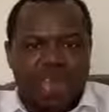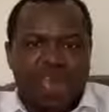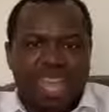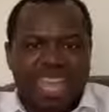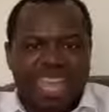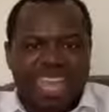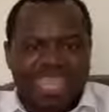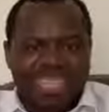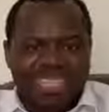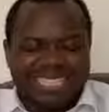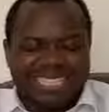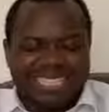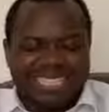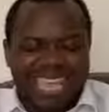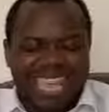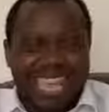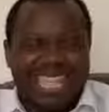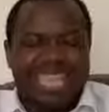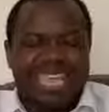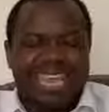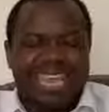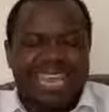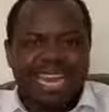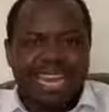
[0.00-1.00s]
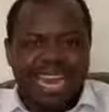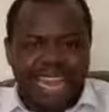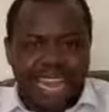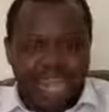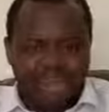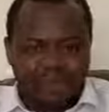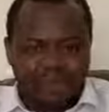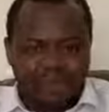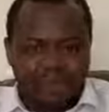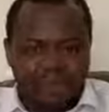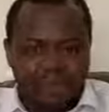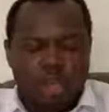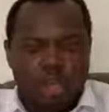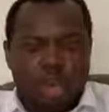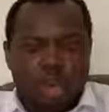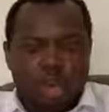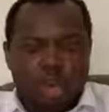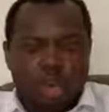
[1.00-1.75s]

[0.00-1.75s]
my entire life